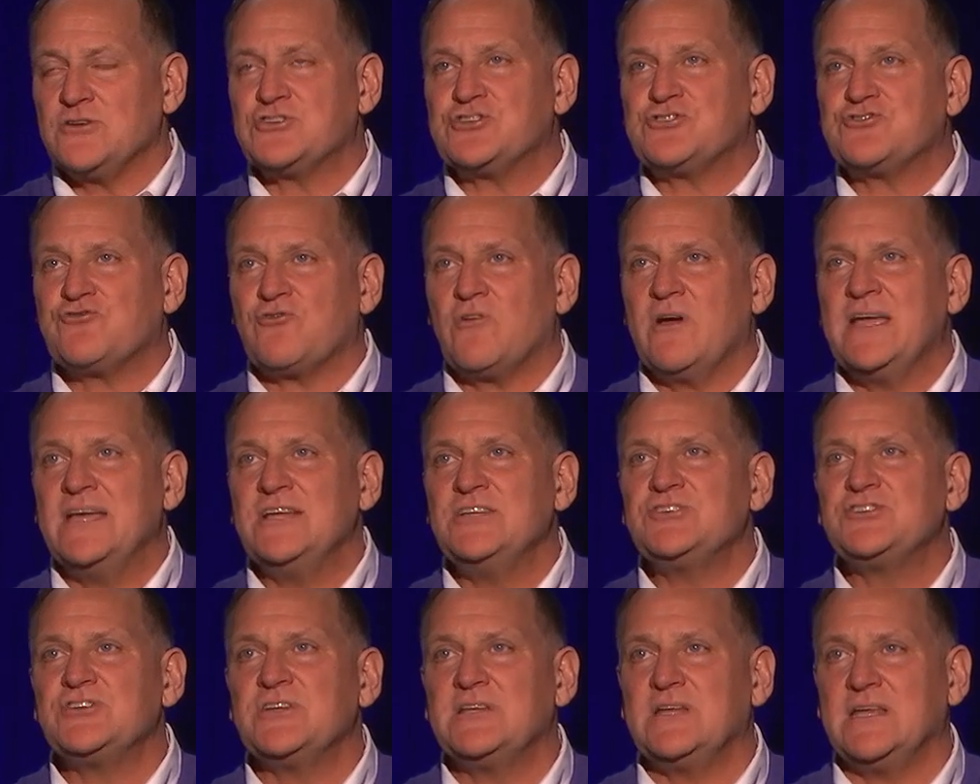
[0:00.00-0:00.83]

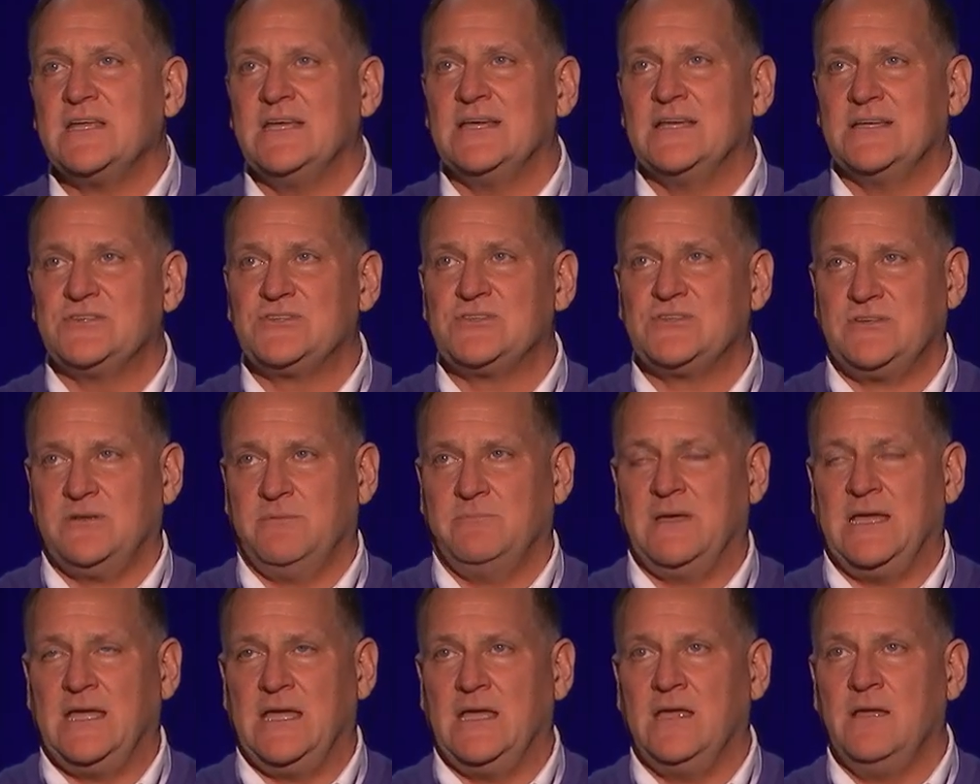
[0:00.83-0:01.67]
strange it is to
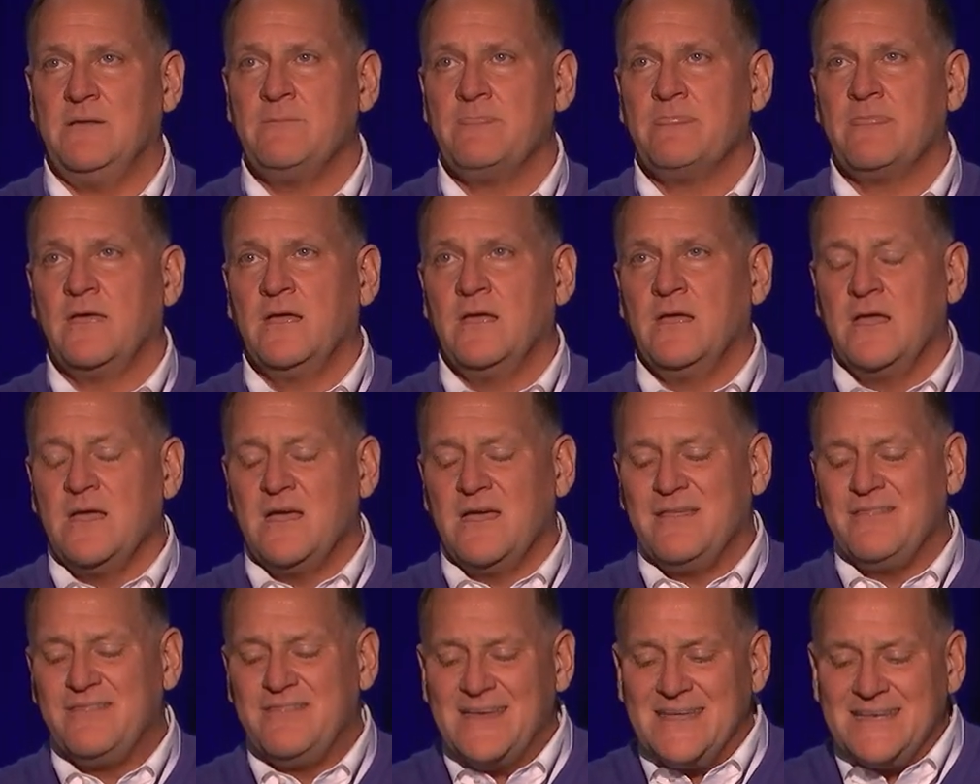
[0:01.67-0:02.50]
me
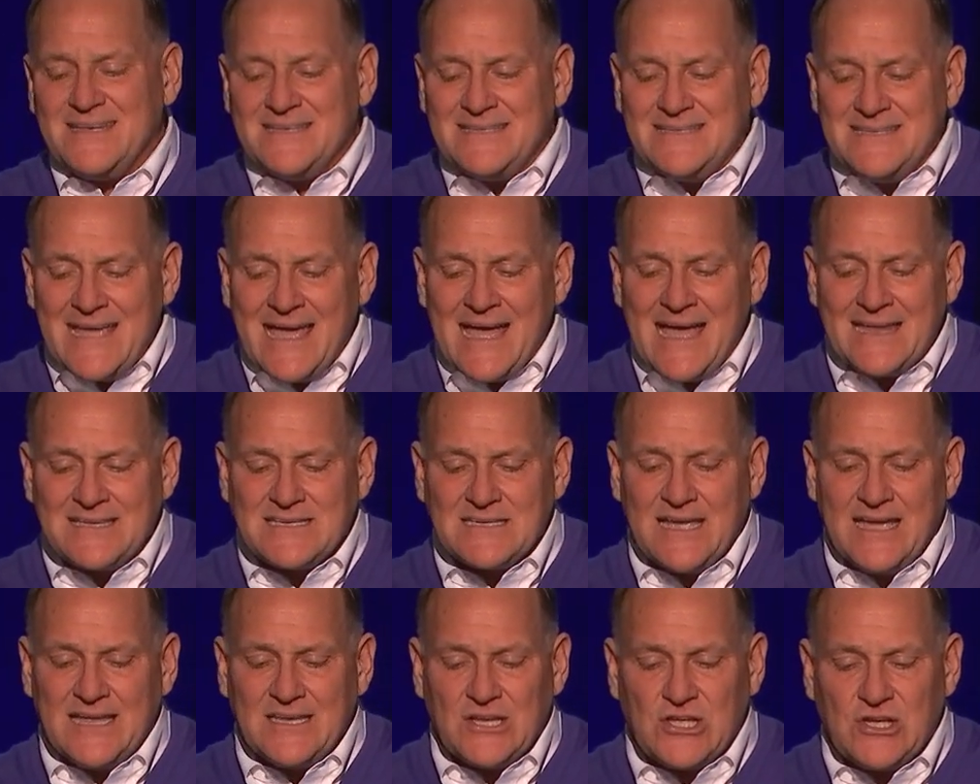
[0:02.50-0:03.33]
that debt
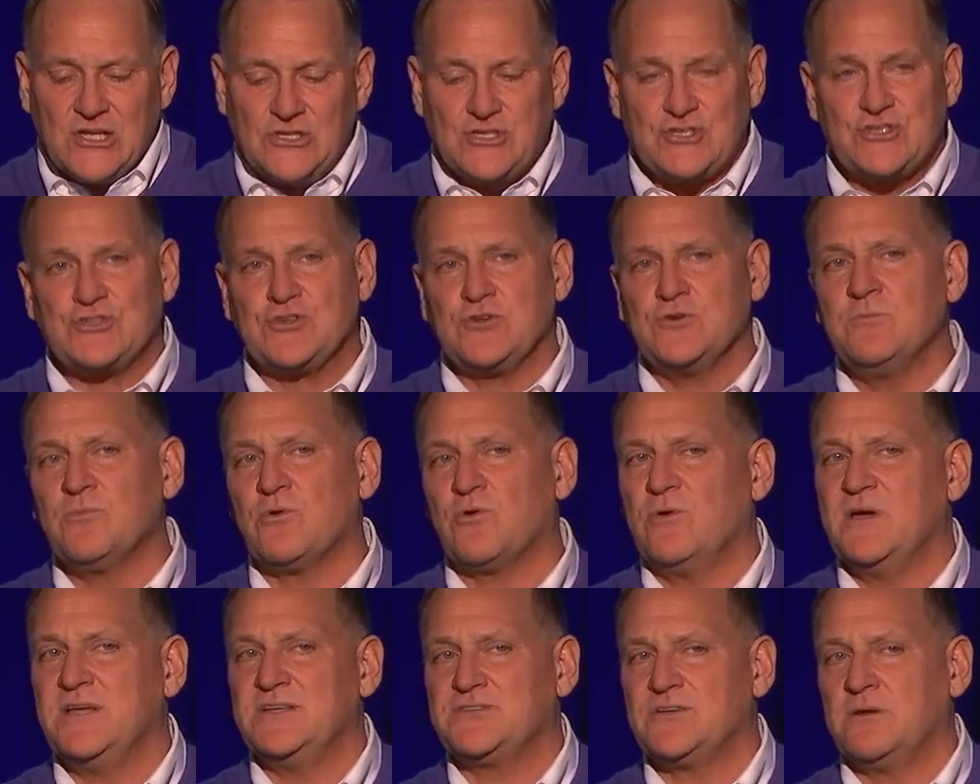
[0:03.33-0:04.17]
and
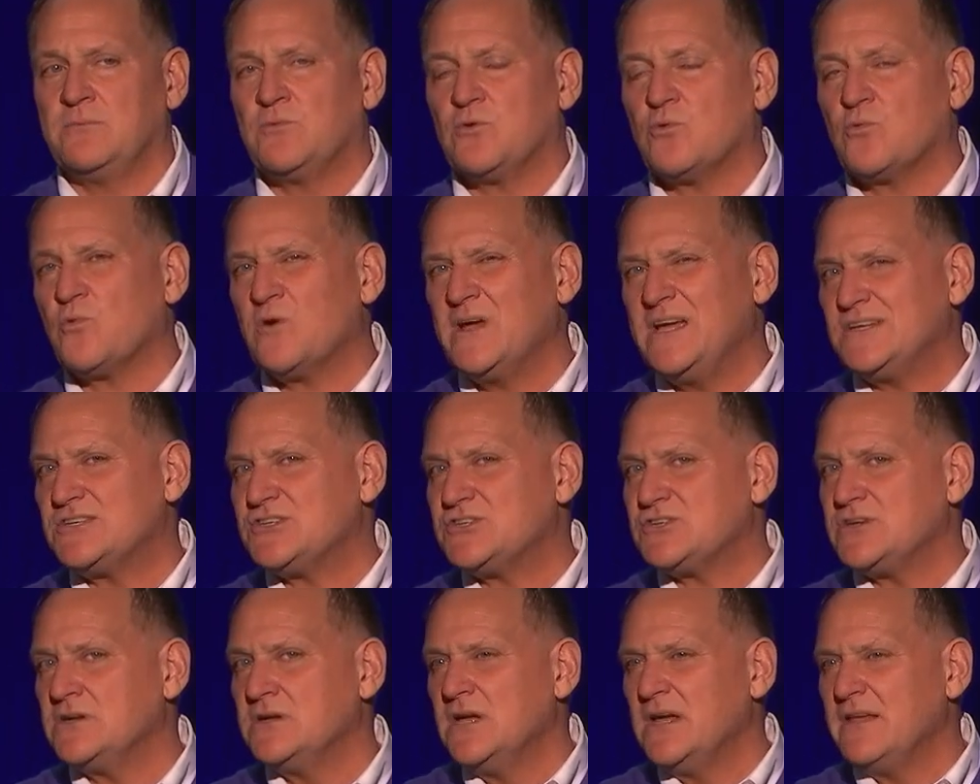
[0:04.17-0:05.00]
consumerism
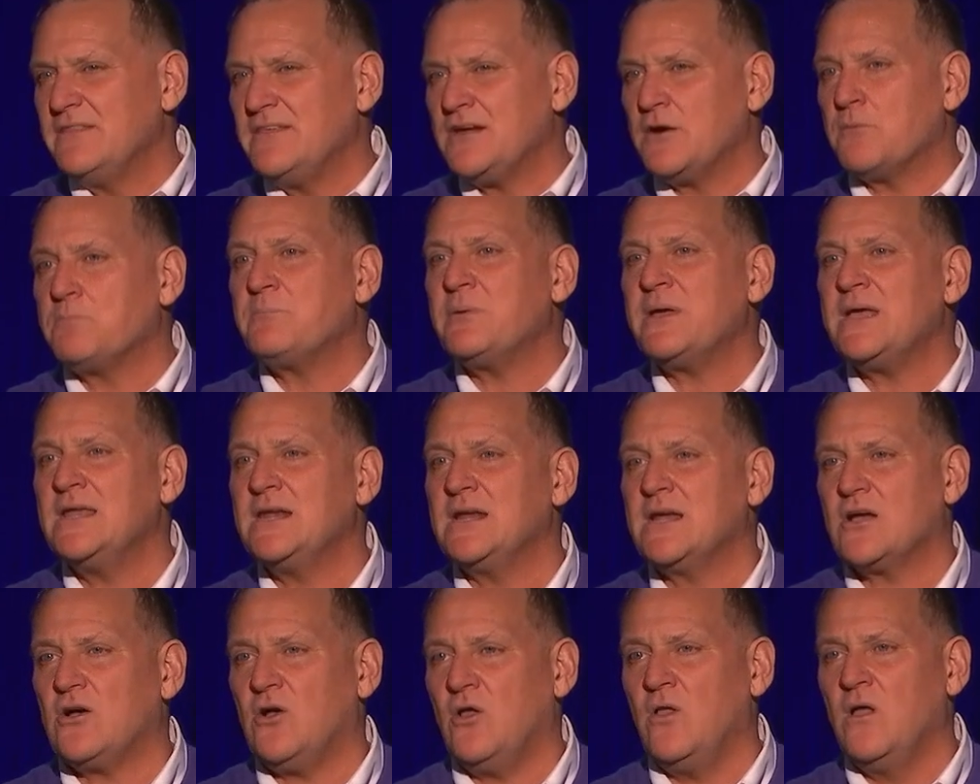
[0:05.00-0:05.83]
reach their
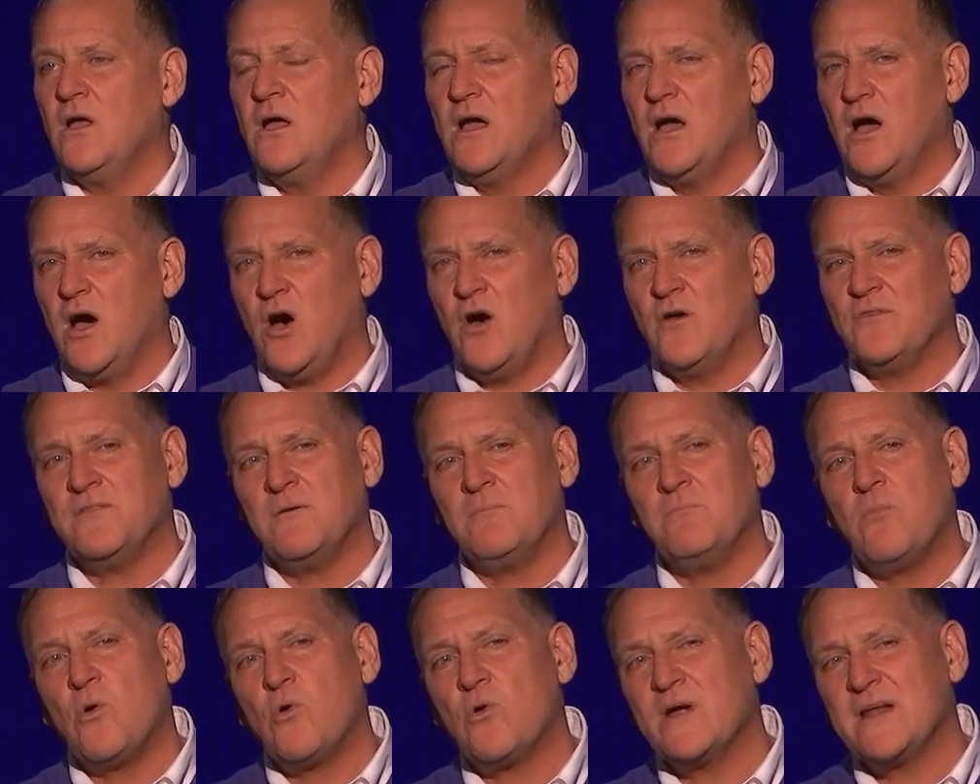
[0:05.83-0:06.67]
pinnacle on the
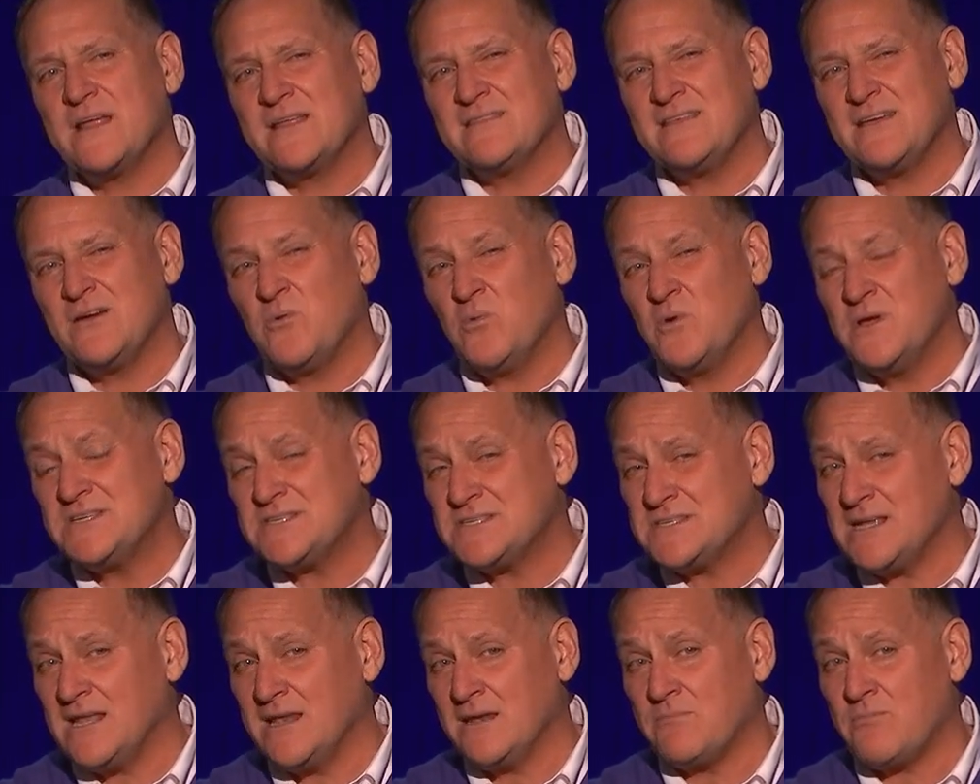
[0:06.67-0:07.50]
morning that we
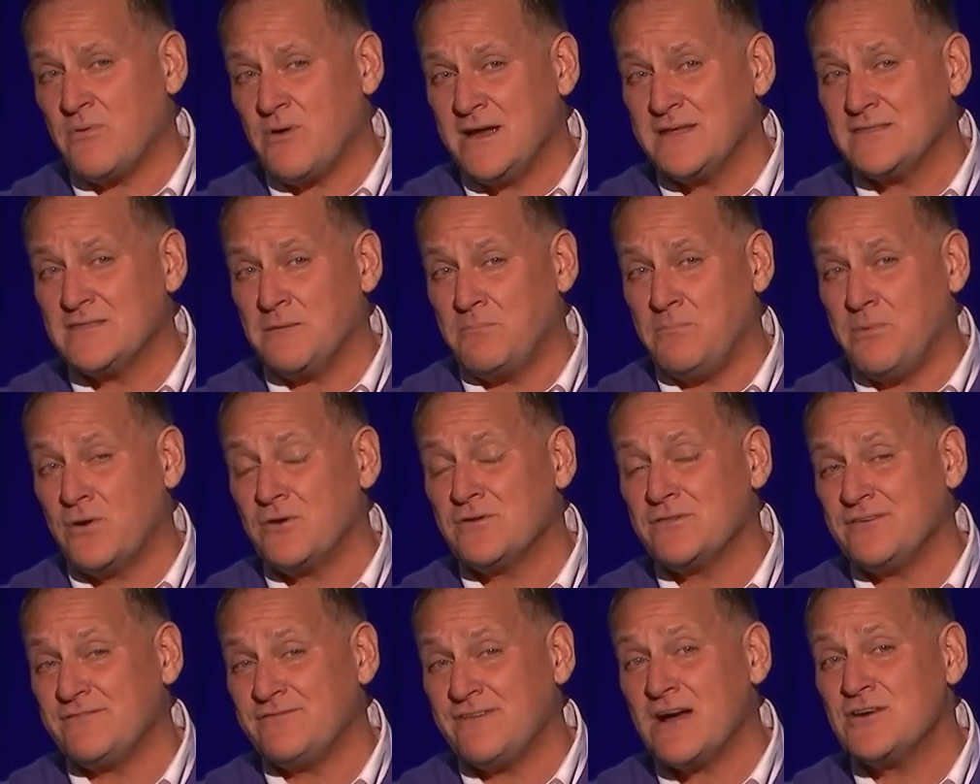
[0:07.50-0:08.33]
celebrate the
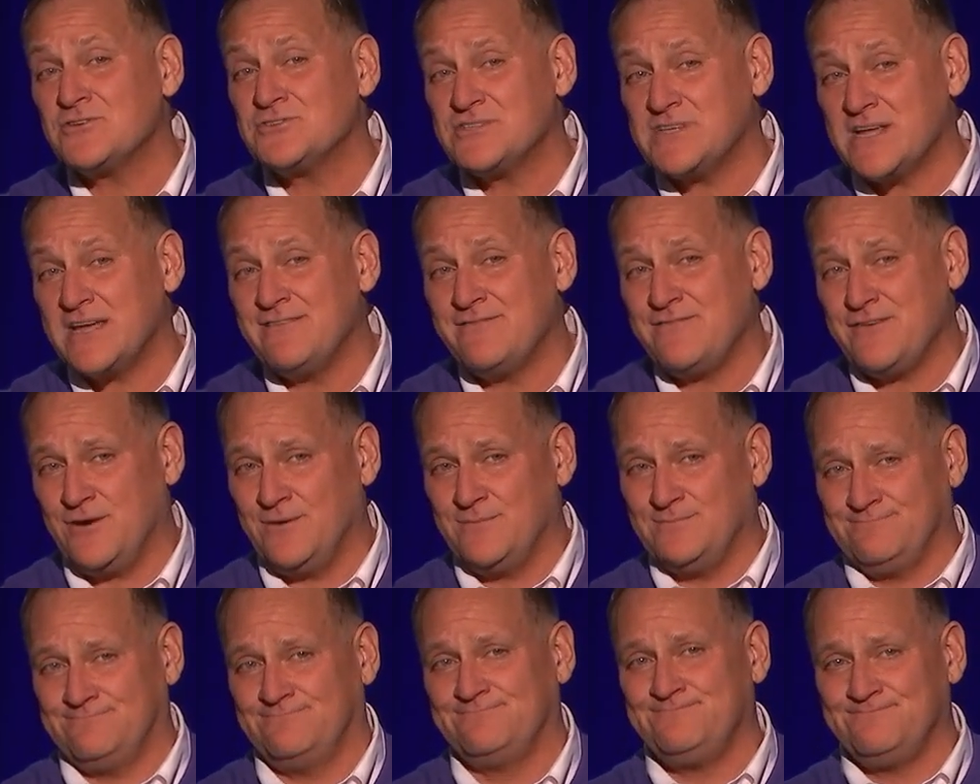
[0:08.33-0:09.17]
birth of our Savior.
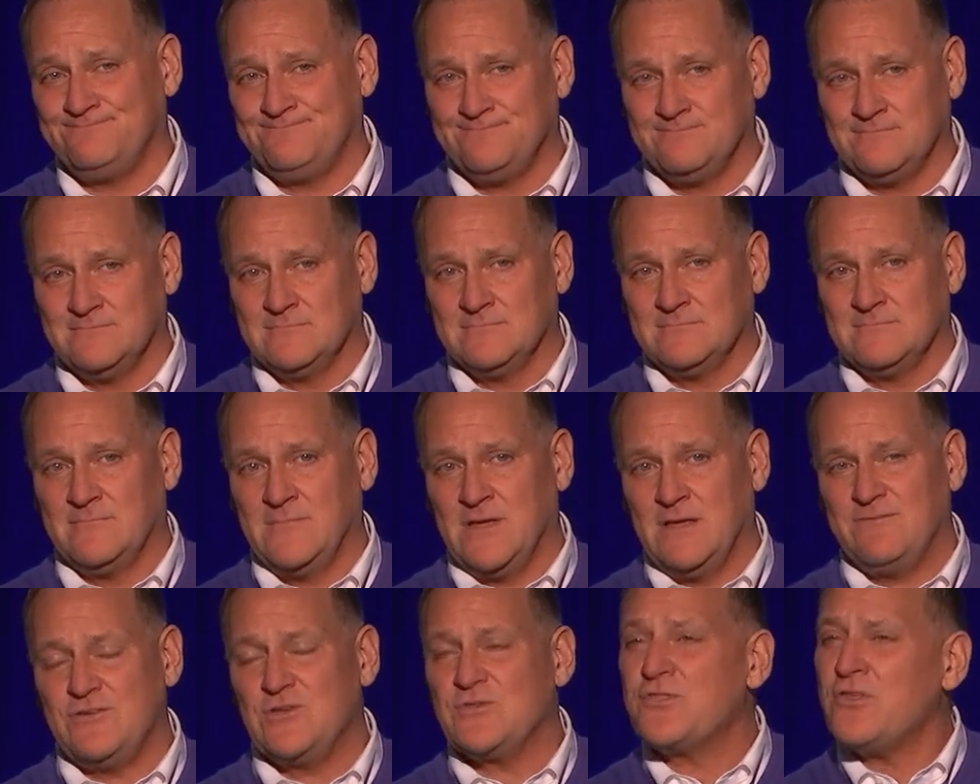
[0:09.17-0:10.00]

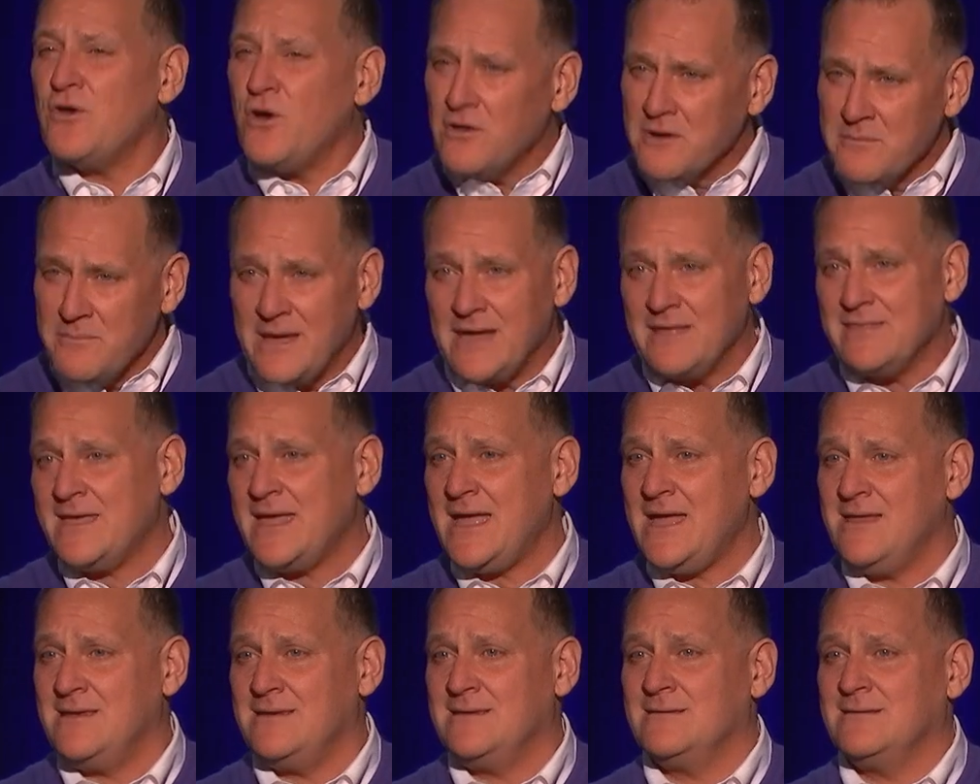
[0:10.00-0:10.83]
Have you thought about
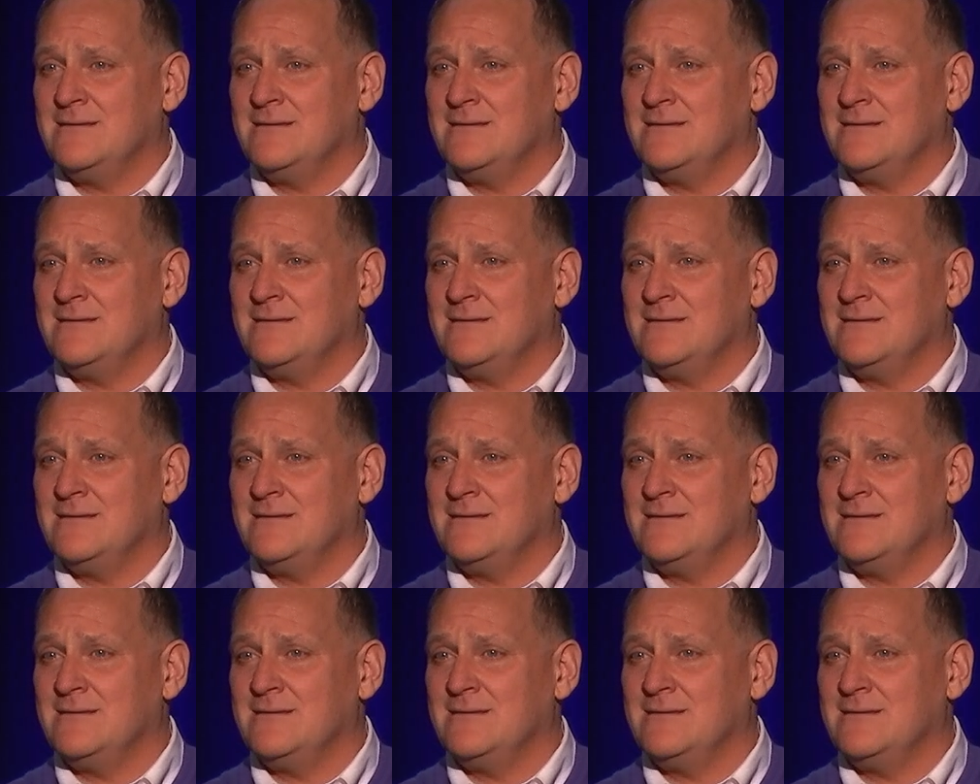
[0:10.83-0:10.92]
that?